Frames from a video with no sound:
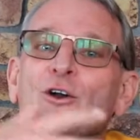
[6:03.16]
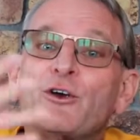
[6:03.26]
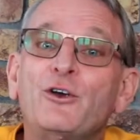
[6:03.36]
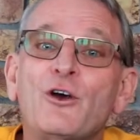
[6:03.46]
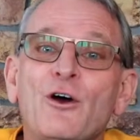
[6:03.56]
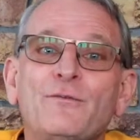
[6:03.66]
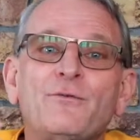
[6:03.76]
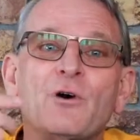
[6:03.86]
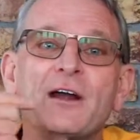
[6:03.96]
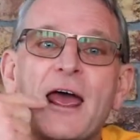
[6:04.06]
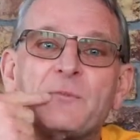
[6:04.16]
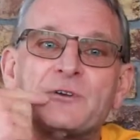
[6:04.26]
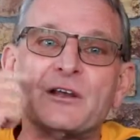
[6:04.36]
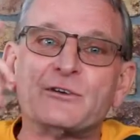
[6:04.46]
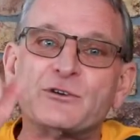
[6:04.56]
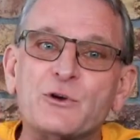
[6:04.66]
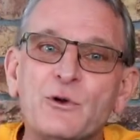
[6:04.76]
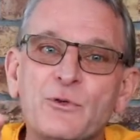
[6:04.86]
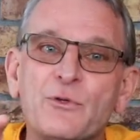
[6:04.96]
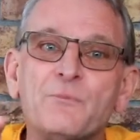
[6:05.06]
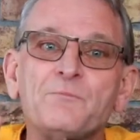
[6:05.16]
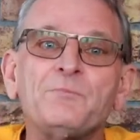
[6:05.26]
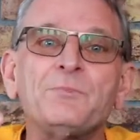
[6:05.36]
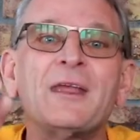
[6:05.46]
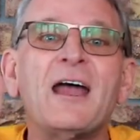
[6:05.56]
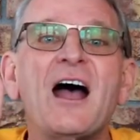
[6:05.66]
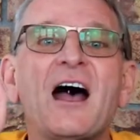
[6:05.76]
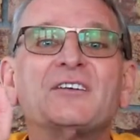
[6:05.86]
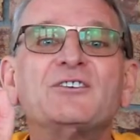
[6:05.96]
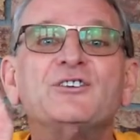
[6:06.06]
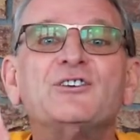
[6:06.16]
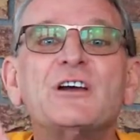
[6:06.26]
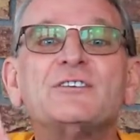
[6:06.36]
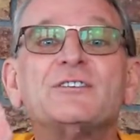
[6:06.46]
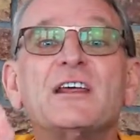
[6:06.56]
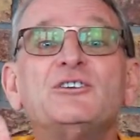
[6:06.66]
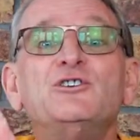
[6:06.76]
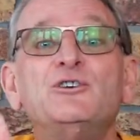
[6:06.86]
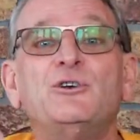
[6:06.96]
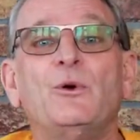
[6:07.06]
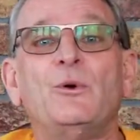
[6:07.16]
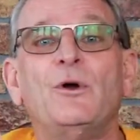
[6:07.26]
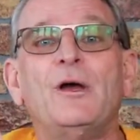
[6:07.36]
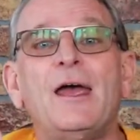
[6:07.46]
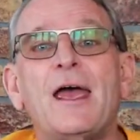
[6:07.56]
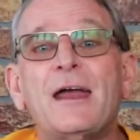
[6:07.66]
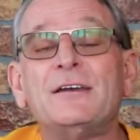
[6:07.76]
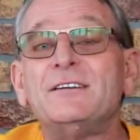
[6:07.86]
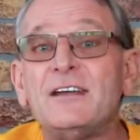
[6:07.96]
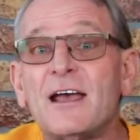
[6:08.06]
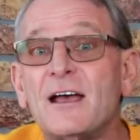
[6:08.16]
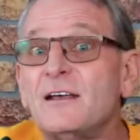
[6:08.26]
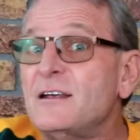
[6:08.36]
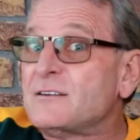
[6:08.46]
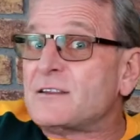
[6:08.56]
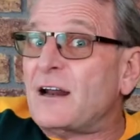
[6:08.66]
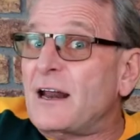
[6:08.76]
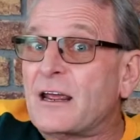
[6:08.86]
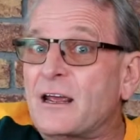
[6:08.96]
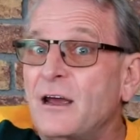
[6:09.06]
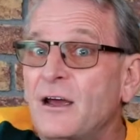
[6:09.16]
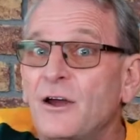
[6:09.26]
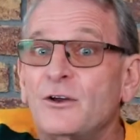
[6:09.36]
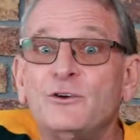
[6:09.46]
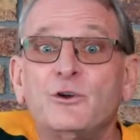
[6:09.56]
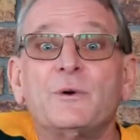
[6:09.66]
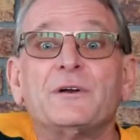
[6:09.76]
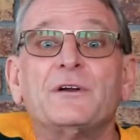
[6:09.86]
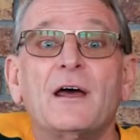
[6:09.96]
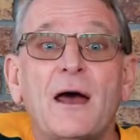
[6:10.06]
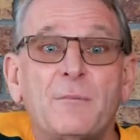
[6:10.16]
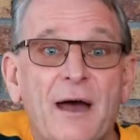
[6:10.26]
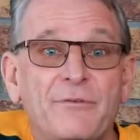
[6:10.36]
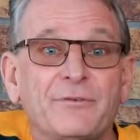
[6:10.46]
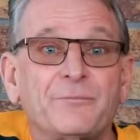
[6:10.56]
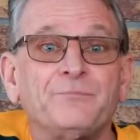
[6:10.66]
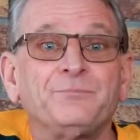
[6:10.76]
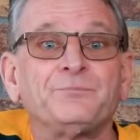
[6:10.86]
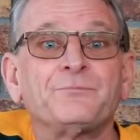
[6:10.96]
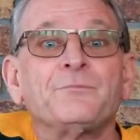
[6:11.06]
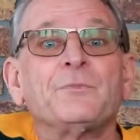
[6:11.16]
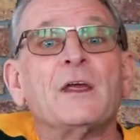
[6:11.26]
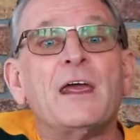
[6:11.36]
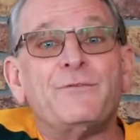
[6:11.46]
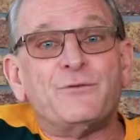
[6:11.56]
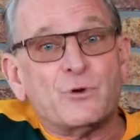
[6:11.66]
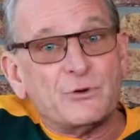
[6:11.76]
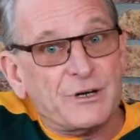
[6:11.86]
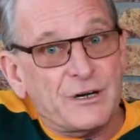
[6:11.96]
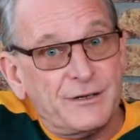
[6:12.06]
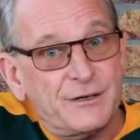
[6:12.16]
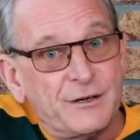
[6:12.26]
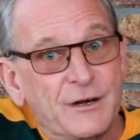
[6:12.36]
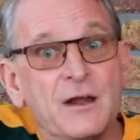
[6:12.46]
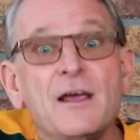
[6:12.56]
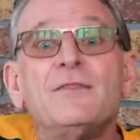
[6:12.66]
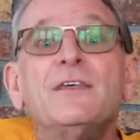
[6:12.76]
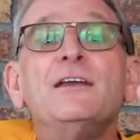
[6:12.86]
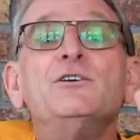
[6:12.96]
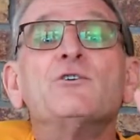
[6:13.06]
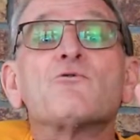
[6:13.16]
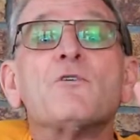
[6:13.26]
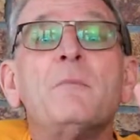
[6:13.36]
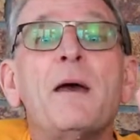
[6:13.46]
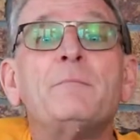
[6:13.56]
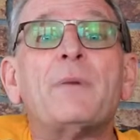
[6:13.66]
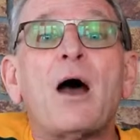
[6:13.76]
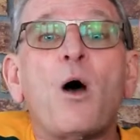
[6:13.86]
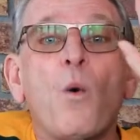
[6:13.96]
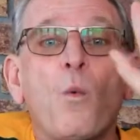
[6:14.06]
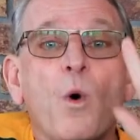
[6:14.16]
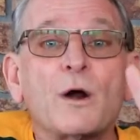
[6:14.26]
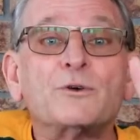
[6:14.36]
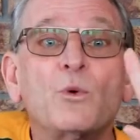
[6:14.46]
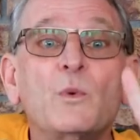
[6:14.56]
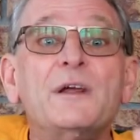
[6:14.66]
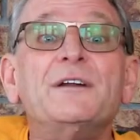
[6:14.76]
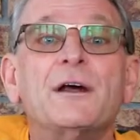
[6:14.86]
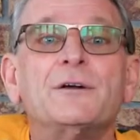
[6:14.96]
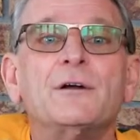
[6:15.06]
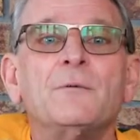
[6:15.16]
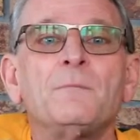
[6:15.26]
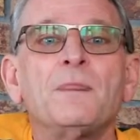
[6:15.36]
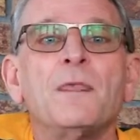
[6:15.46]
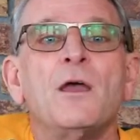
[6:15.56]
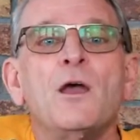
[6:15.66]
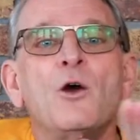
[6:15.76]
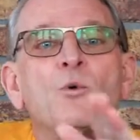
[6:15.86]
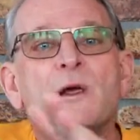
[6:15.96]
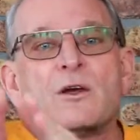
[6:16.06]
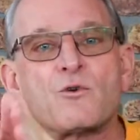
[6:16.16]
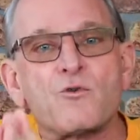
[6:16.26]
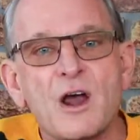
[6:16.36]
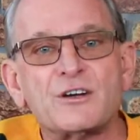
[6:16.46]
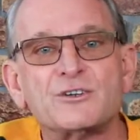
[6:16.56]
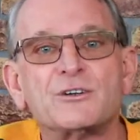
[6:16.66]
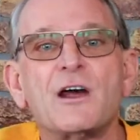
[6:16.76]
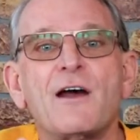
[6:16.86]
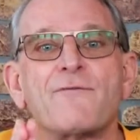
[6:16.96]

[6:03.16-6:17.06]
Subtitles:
a cure for an abscess tooth, I suggest that you do. And here is the link to it above. If you did, then you remember what we did. We crushed a